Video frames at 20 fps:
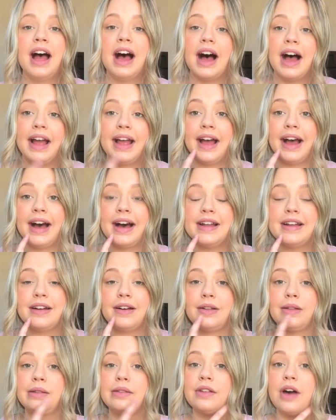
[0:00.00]
I had
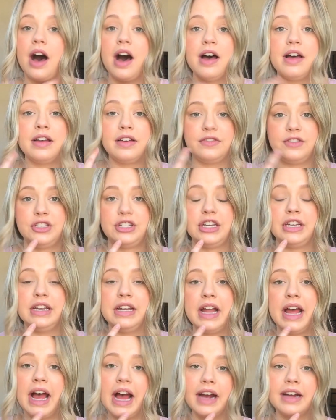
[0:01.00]
a lot of chin
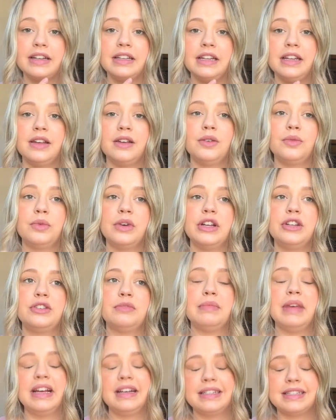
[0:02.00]
acne, which
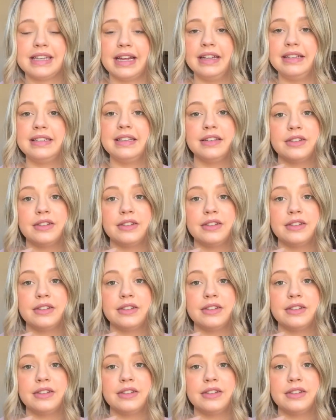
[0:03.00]
makes sense.